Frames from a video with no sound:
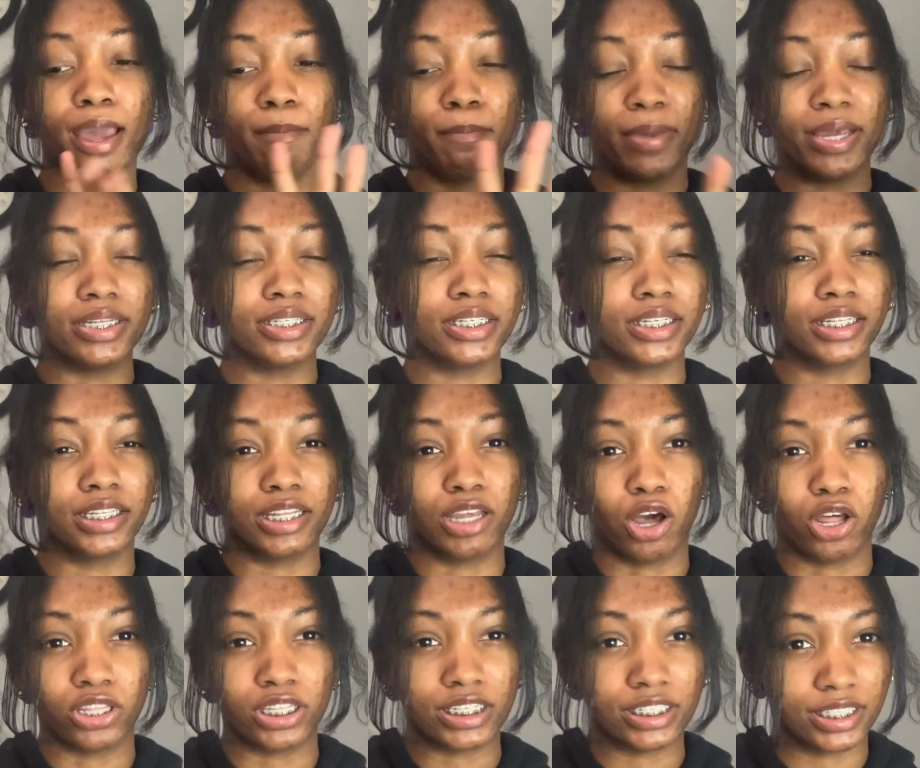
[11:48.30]
basically all
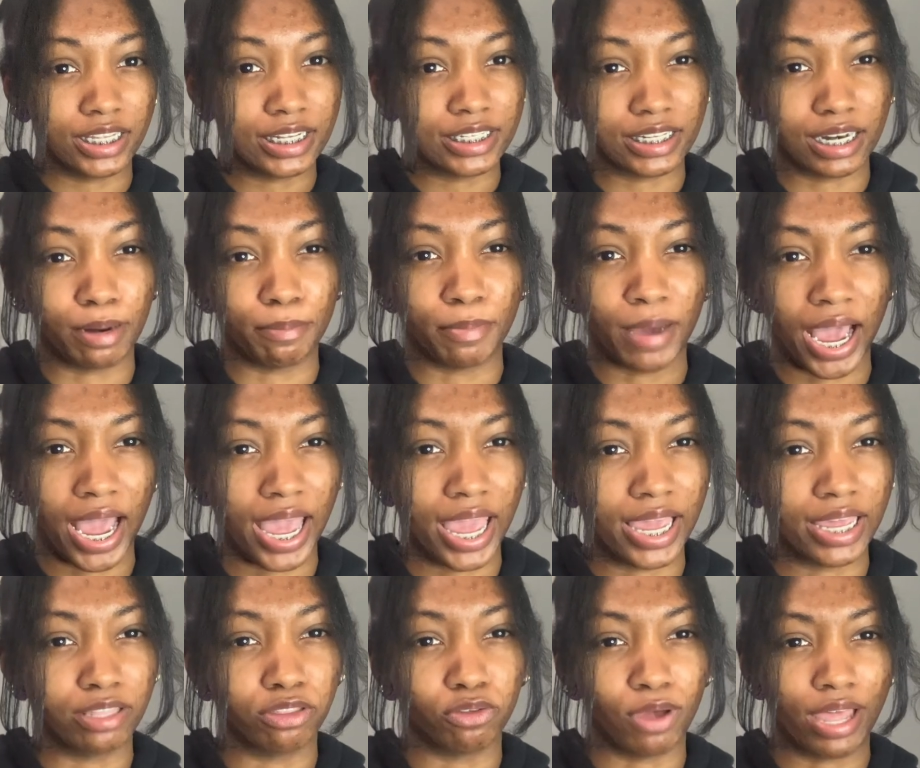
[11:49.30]
these things that I'm
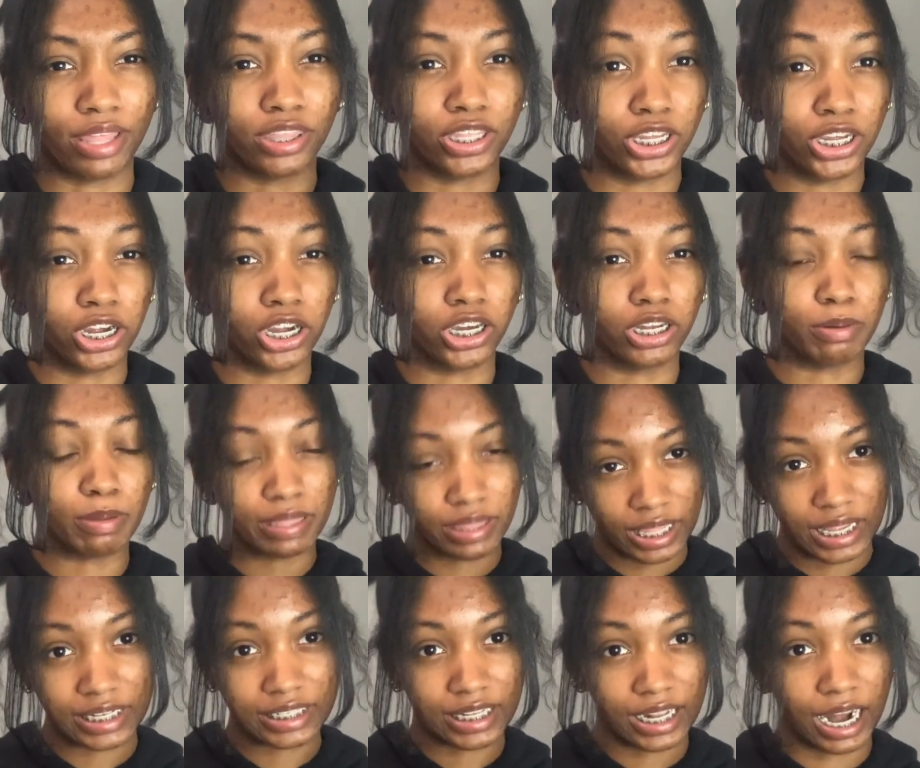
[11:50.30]
buying throughout the year are going to be
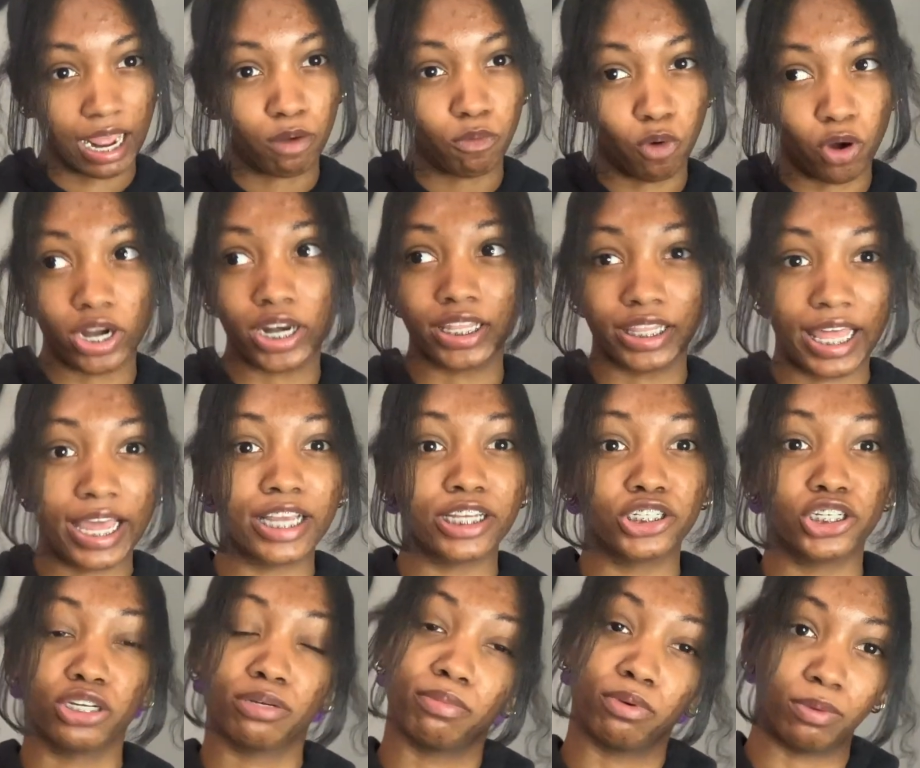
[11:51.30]
things that I wanted last year but